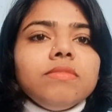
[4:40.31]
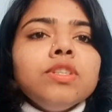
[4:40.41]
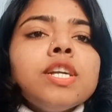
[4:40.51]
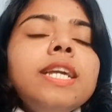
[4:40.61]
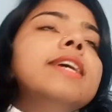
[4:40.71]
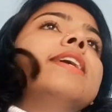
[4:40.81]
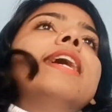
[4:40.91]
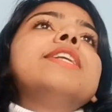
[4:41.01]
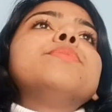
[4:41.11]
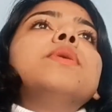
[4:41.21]
Okay,
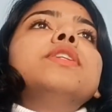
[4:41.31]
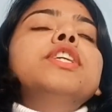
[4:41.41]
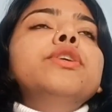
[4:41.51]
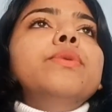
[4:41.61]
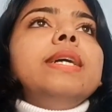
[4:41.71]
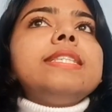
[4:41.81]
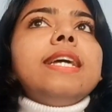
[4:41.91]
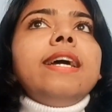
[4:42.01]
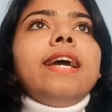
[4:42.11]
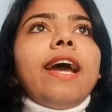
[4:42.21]
as per the US
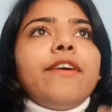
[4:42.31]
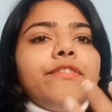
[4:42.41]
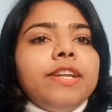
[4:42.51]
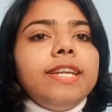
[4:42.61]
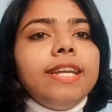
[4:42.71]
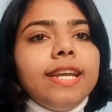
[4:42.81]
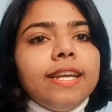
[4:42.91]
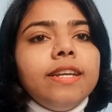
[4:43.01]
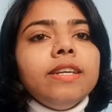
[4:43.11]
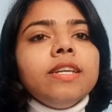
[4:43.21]

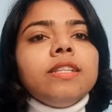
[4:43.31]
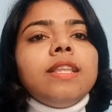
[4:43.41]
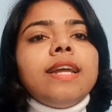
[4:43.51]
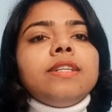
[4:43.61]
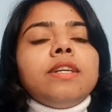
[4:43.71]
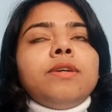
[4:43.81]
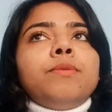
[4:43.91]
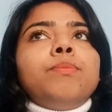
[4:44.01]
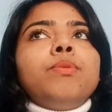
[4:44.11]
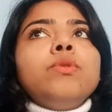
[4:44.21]
FDA,
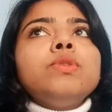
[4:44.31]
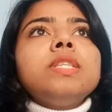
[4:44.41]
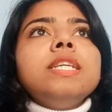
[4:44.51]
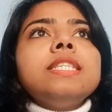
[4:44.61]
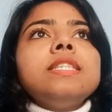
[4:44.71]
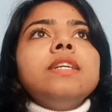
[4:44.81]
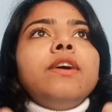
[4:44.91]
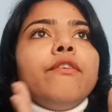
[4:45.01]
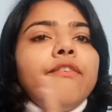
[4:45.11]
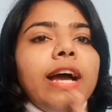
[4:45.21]
that process
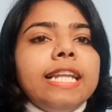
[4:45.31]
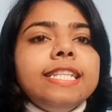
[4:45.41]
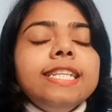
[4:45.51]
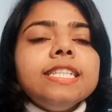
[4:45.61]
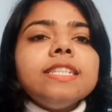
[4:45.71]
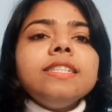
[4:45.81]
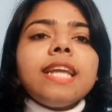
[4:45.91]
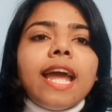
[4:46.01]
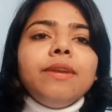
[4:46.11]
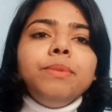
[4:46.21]
validation
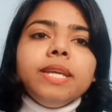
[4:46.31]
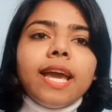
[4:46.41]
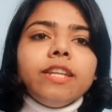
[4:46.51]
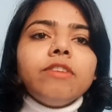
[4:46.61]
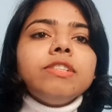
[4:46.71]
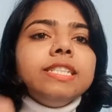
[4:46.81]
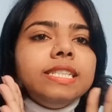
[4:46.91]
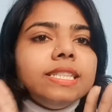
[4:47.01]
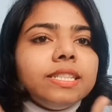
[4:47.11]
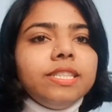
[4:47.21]
can be carried out
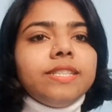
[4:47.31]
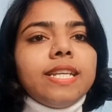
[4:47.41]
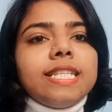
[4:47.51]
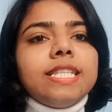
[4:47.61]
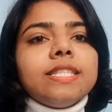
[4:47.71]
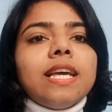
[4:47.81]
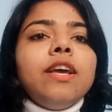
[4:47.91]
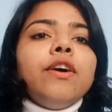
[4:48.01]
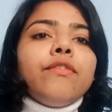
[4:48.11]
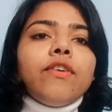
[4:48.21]
in 3 stages.
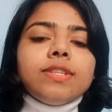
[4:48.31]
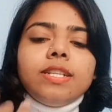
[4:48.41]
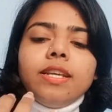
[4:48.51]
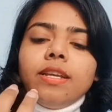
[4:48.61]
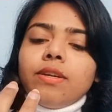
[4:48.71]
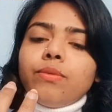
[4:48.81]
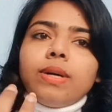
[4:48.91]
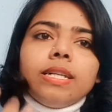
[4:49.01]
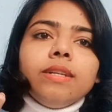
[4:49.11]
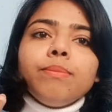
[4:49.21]
Firstly,
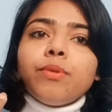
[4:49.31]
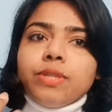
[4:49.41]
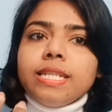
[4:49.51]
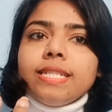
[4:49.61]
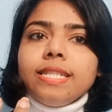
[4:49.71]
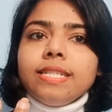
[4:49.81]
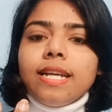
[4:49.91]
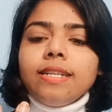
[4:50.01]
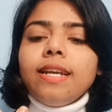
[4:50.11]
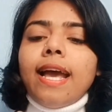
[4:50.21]
one, process
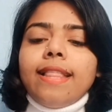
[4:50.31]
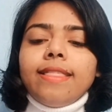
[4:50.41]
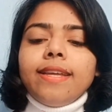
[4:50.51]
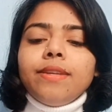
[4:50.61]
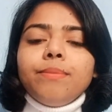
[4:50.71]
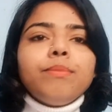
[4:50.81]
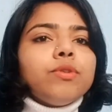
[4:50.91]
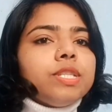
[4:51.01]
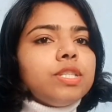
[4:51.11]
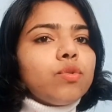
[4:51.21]
design, and then
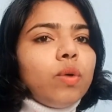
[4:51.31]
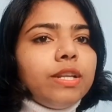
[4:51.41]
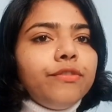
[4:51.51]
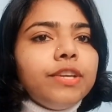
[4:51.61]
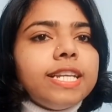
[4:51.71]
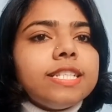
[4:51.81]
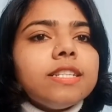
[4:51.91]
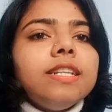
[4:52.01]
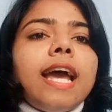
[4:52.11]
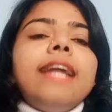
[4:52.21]
process
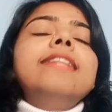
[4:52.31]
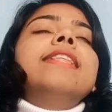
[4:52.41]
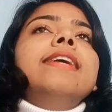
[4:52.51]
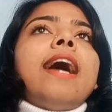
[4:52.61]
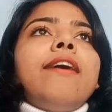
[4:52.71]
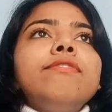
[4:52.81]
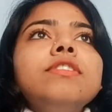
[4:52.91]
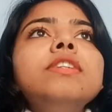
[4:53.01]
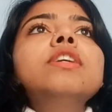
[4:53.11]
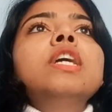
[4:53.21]
qualification, and then
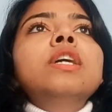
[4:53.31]
after